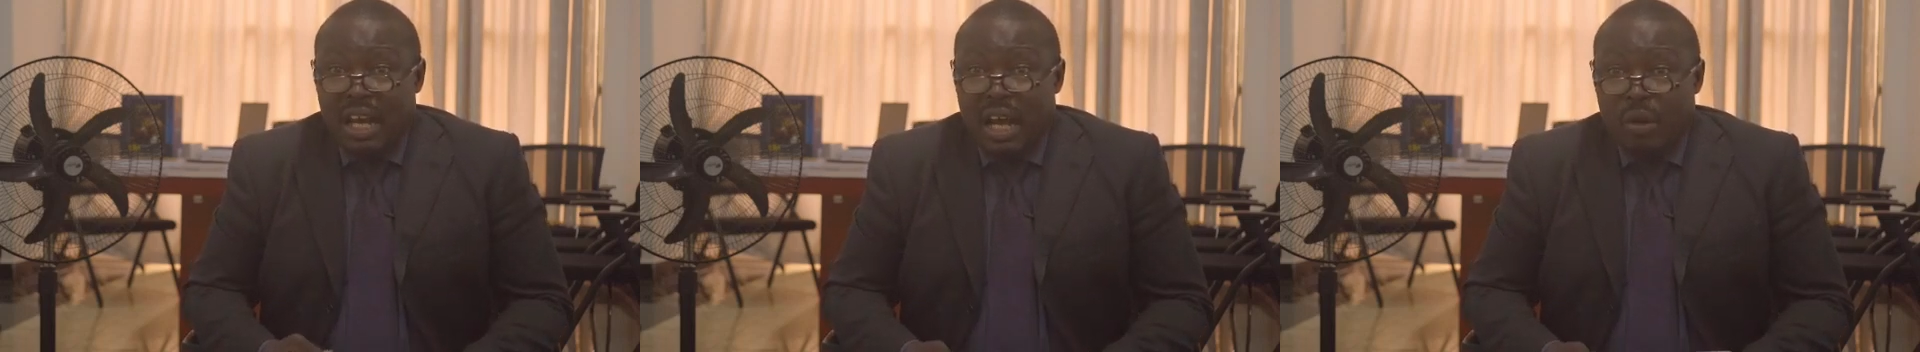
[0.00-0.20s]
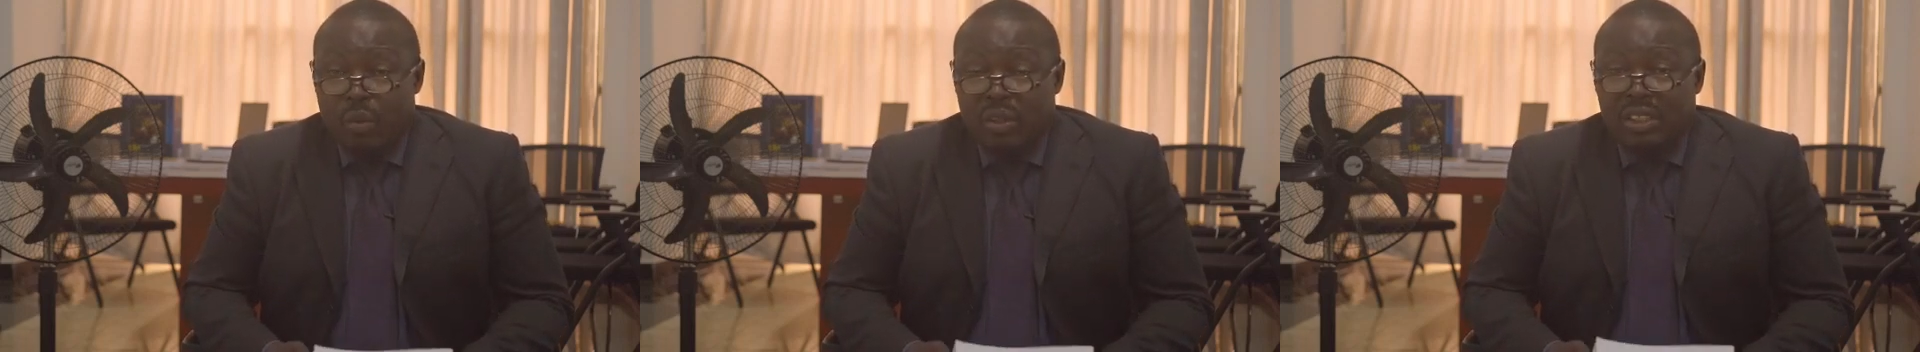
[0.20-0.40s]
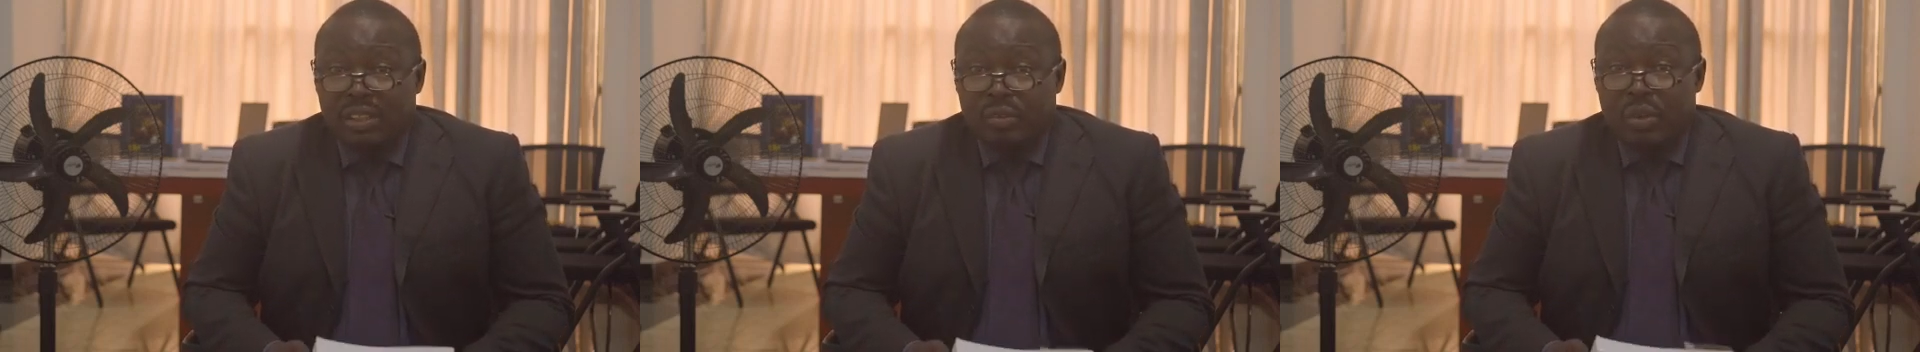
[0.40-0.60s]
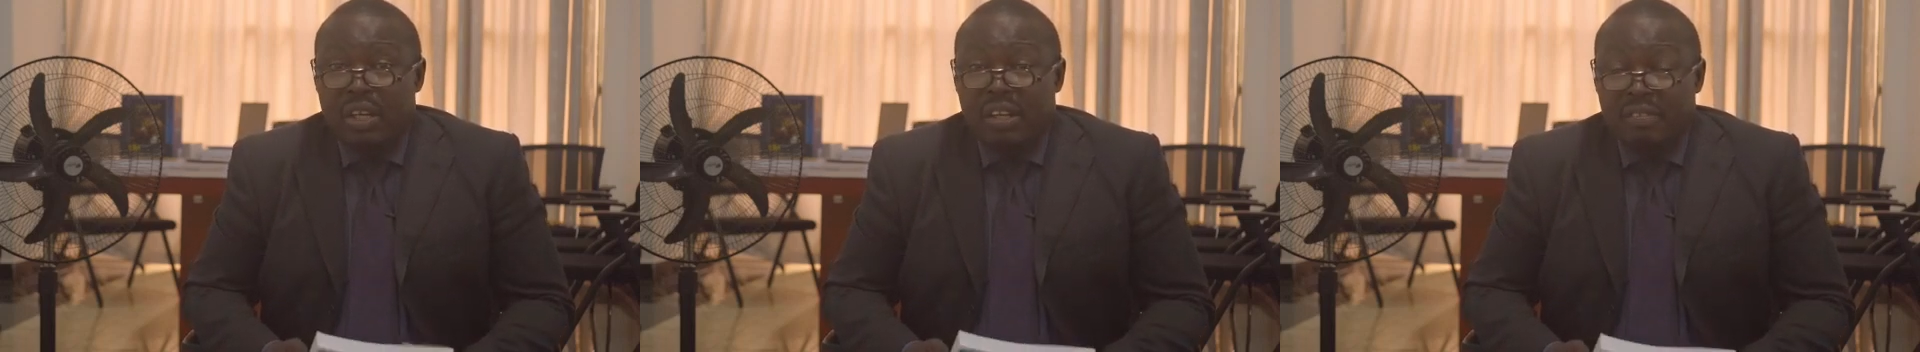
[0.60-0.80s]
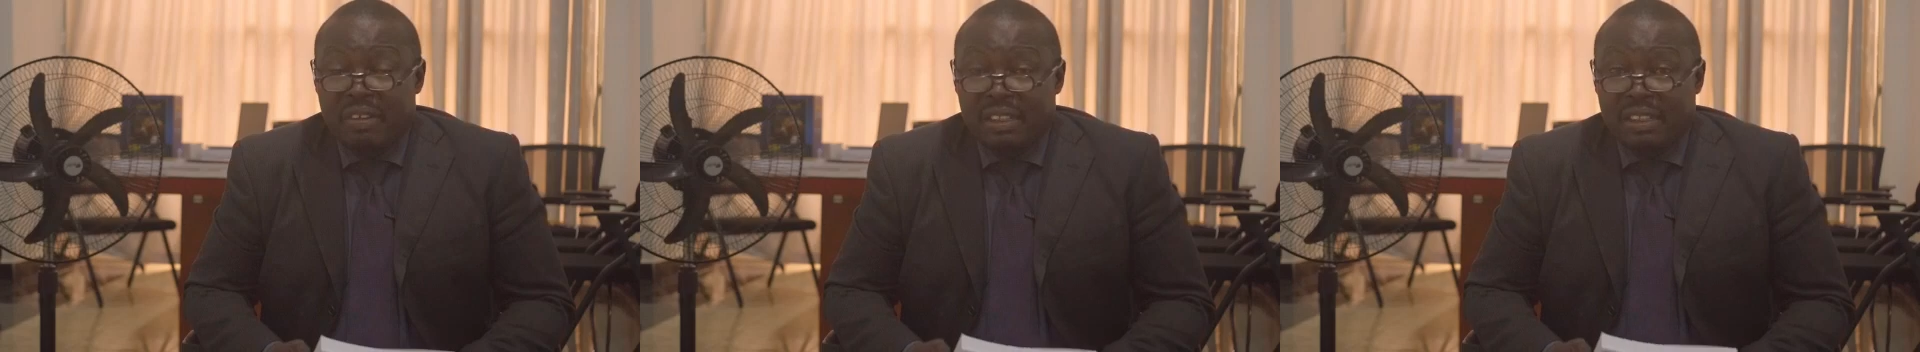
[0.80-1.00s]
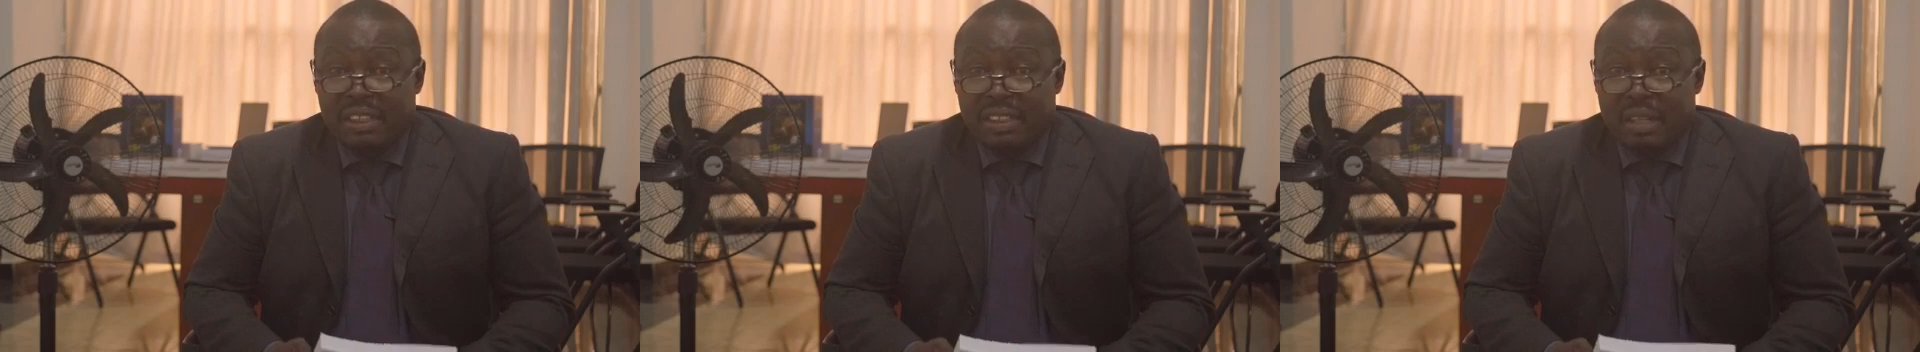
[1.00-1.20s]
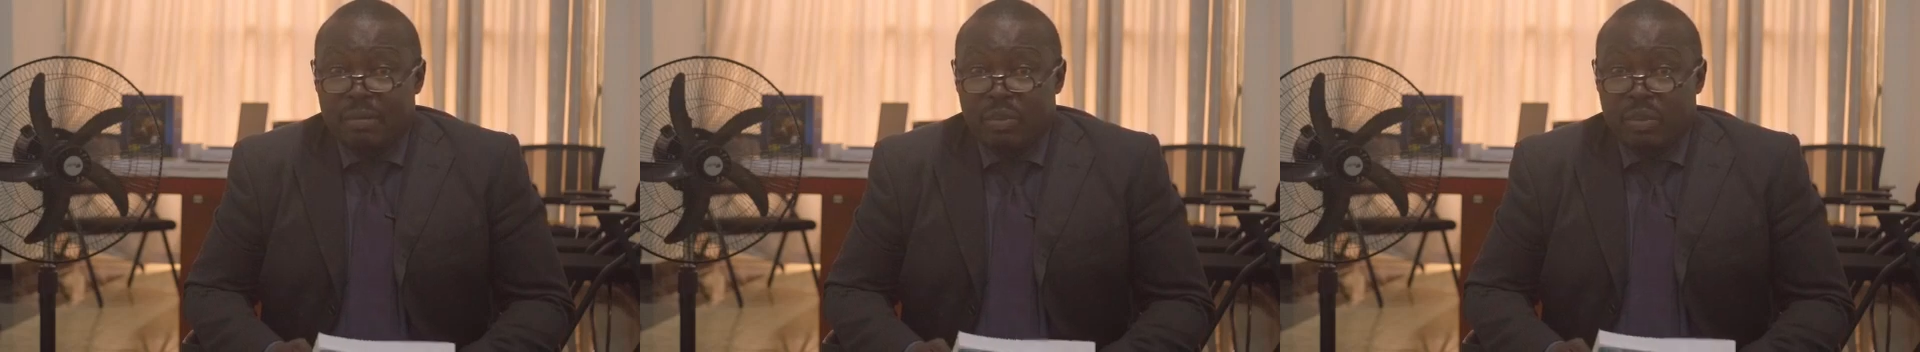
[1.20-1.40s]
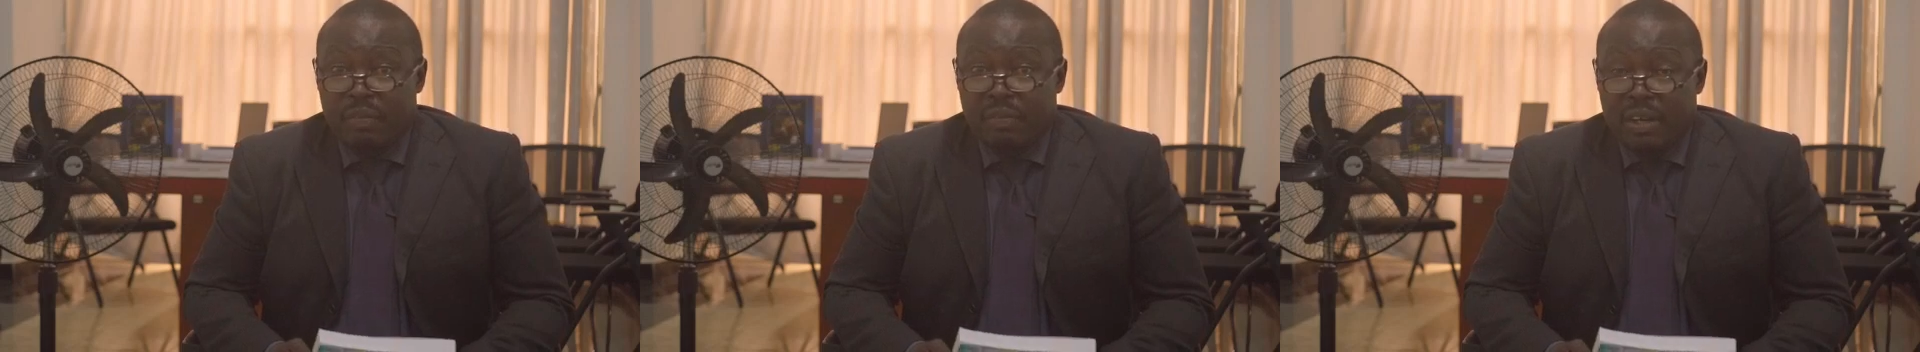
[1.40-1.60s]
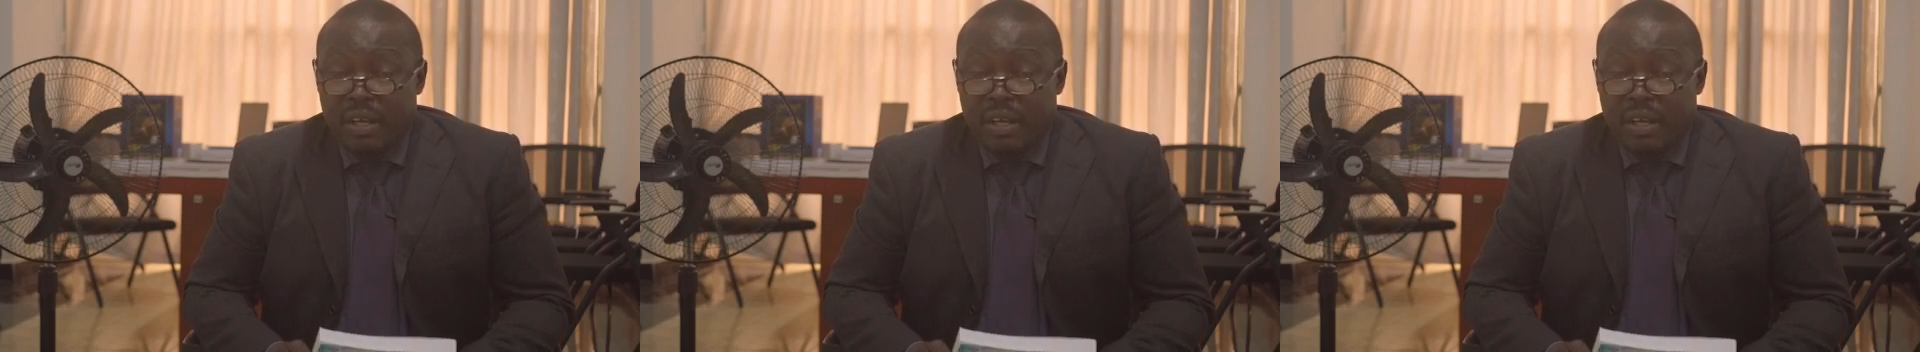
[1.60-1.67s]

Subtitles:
and what is relevant in terms of